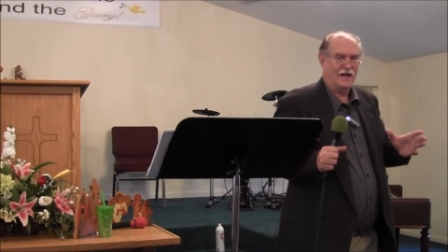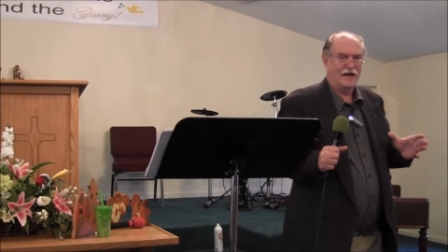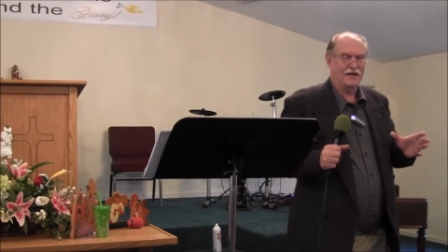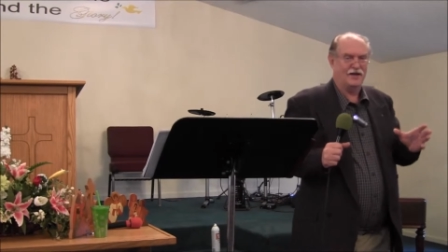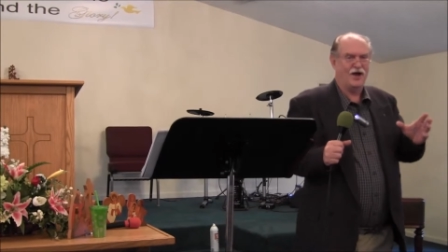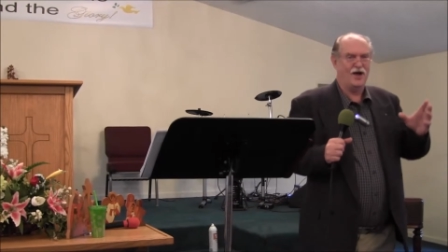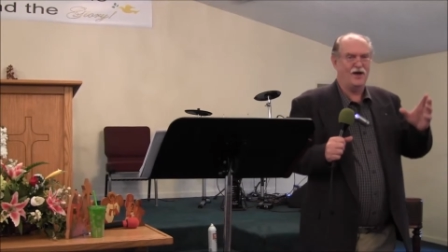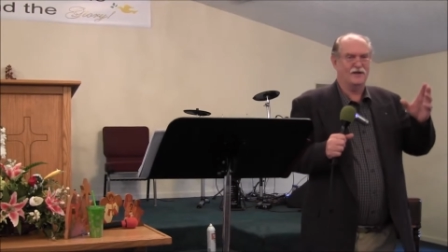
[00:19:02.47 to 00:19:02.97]

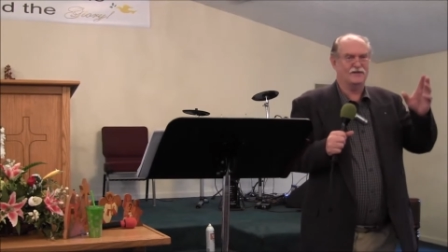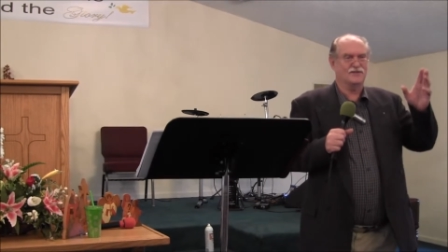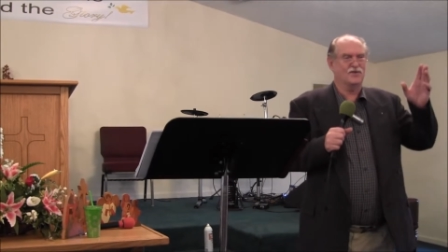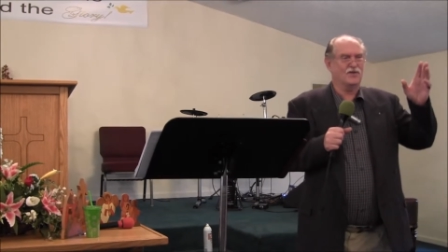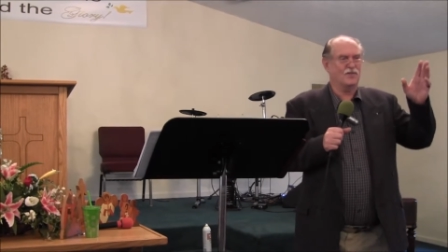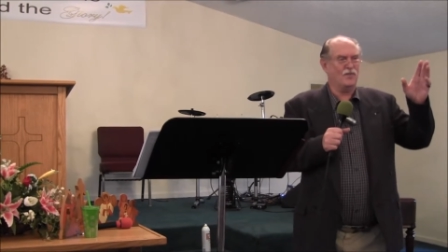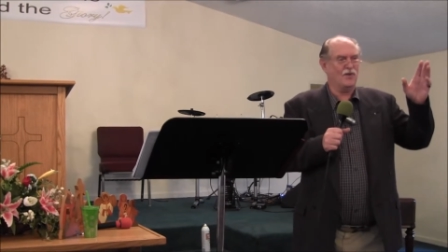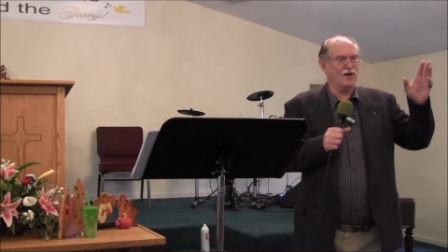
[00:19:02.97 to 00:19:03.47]
And God is
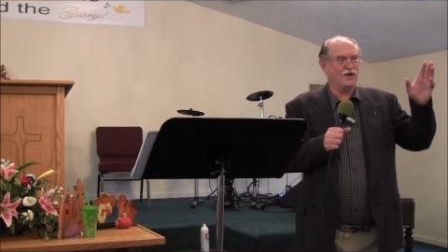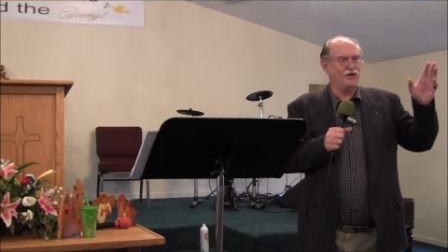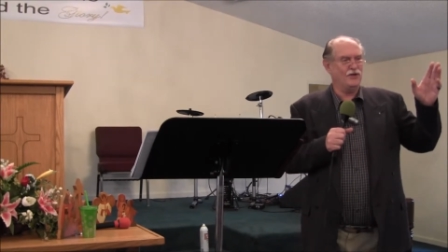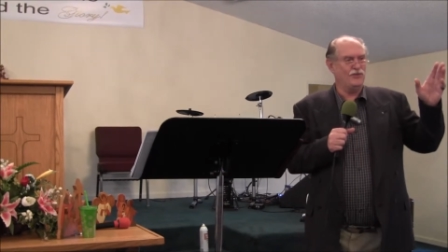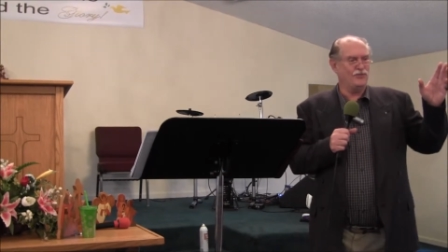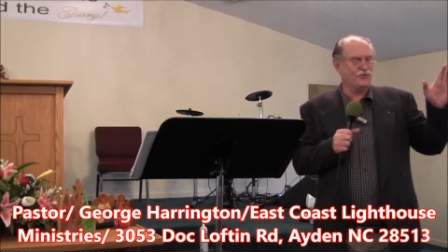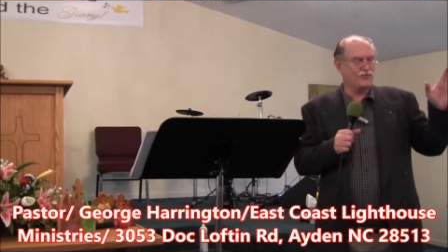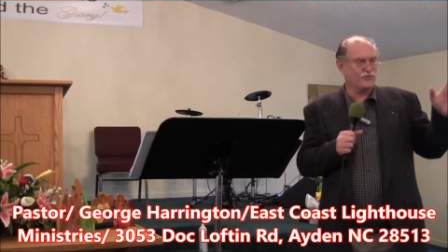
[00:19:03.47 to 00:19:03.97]
going to bring
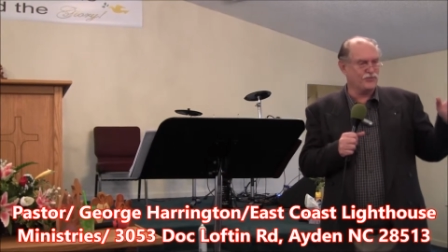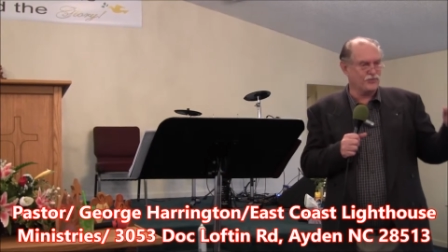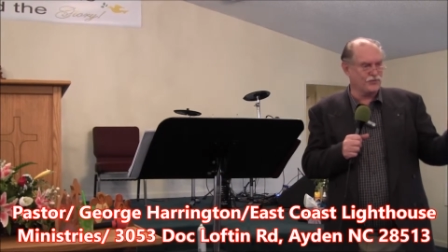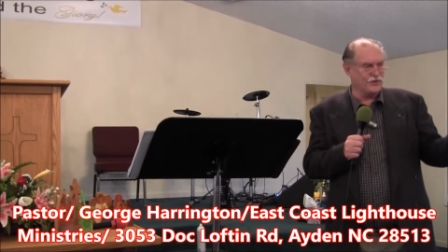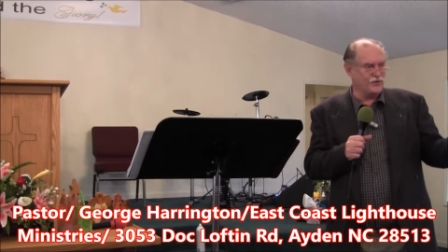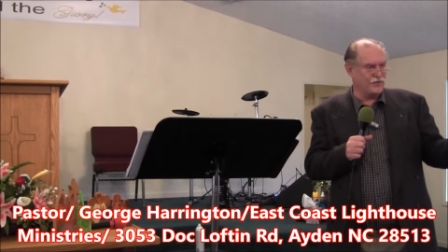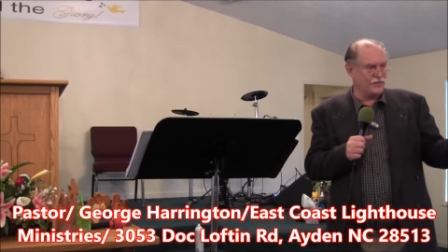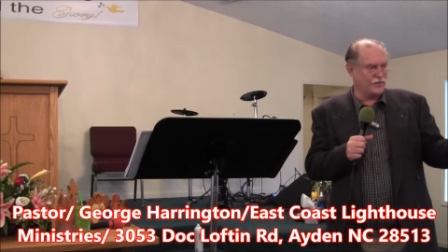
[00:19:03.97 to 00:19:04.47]
you
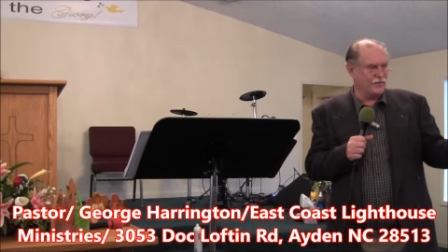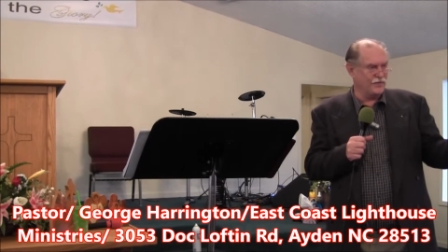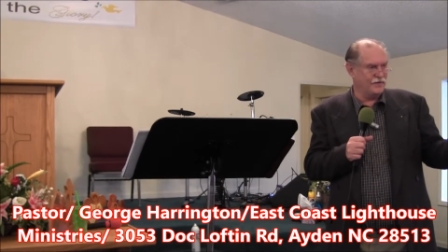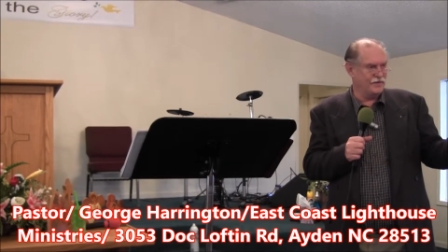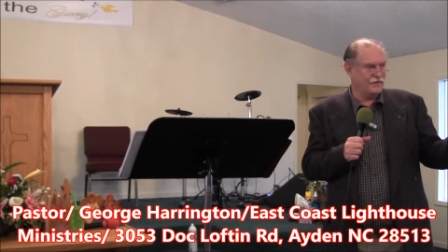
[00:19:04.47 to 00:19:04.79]
through.